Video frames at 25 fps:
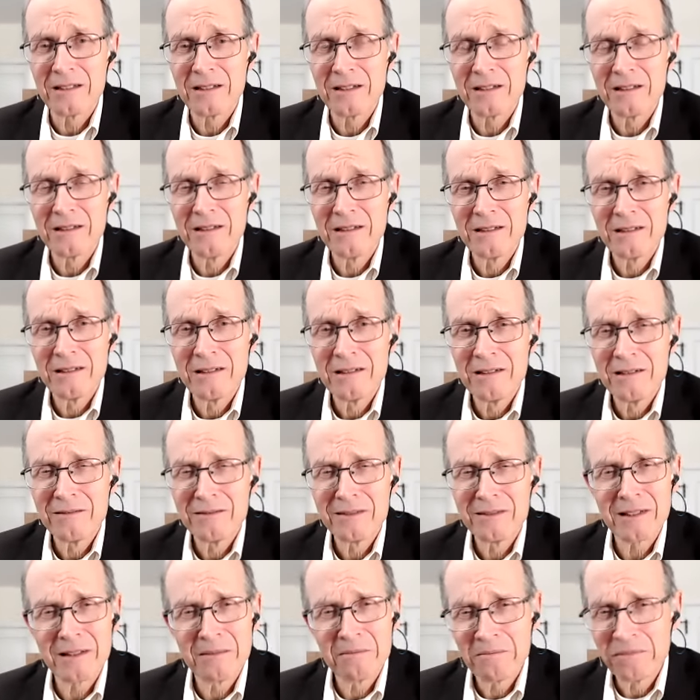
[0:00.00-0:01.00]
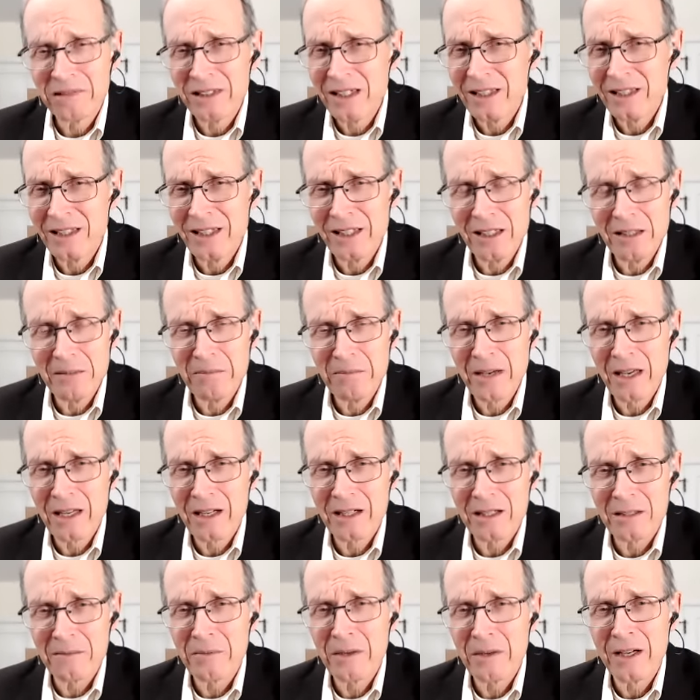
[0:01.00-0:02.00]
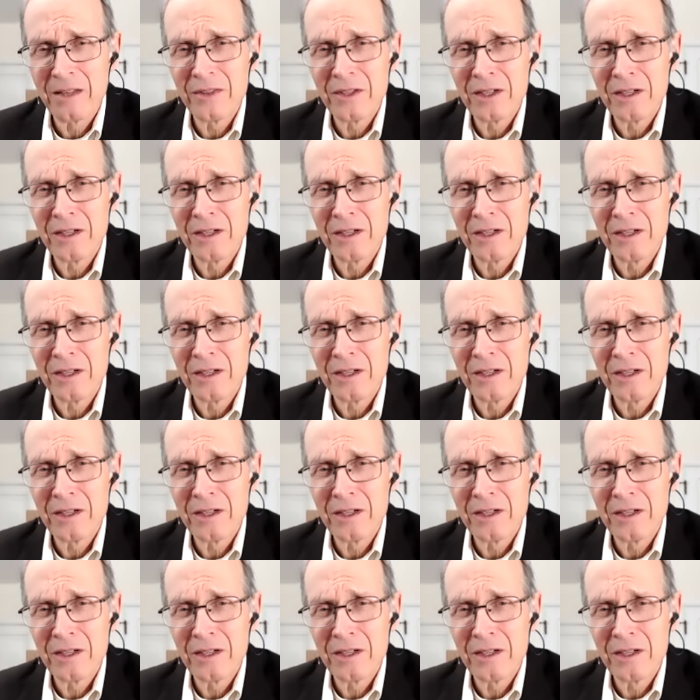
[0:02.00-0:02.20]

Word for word: It was completely dependent upon